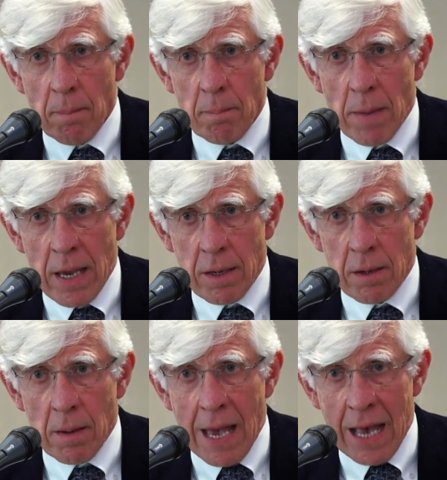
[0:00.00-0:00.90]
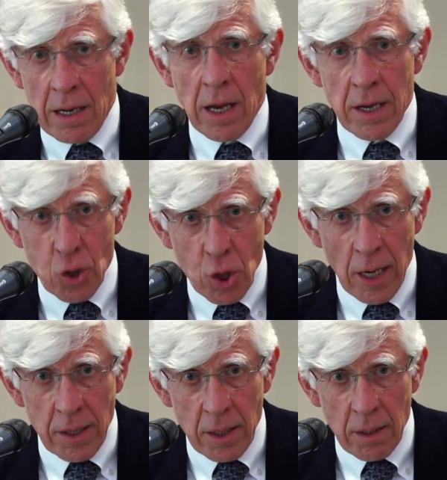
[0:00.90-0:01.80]
main ally,
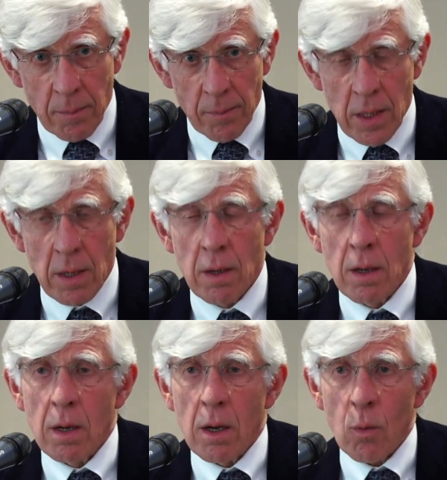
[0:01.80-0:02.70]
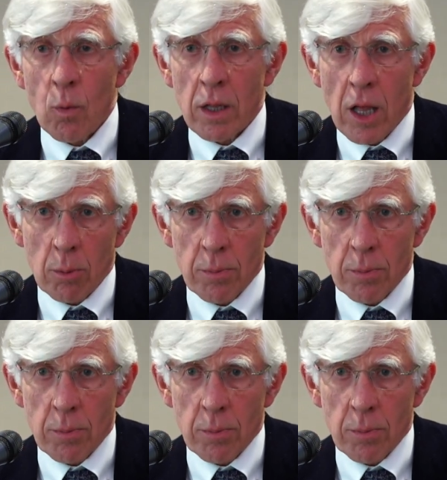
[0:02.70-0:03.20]
China, will help